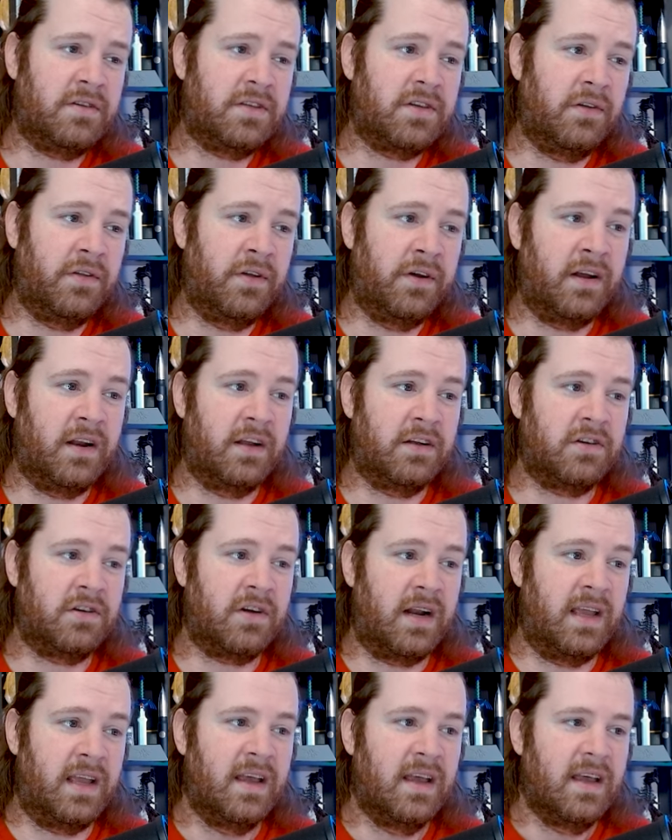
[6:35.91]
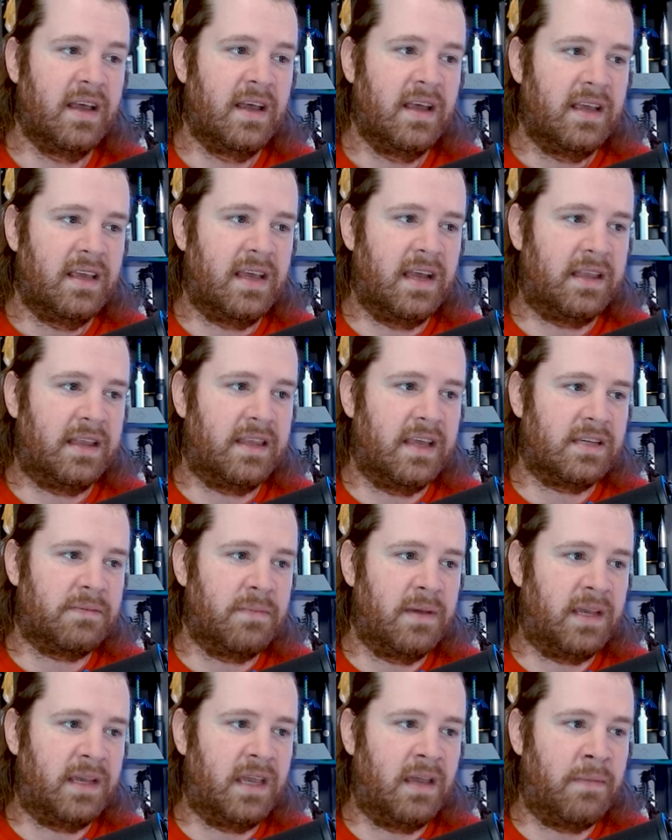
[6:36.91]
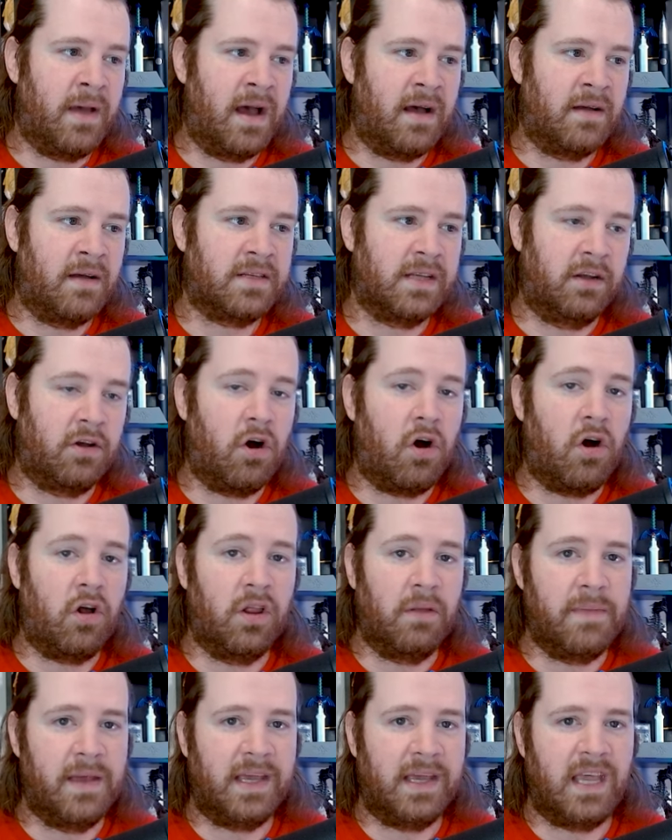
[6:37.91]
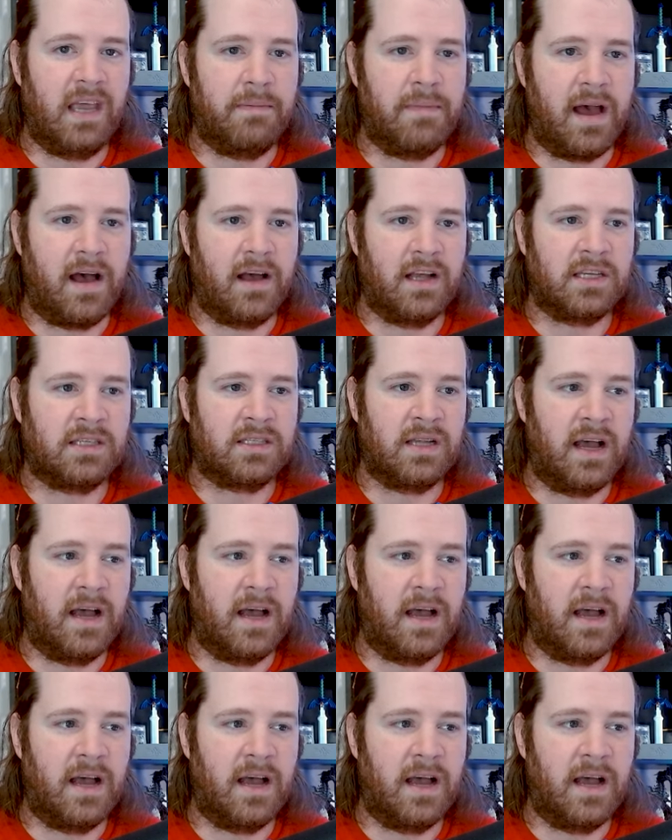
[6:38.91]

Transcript: So they're going to try to get this Mickey Mouse and call him Mickey Mouse.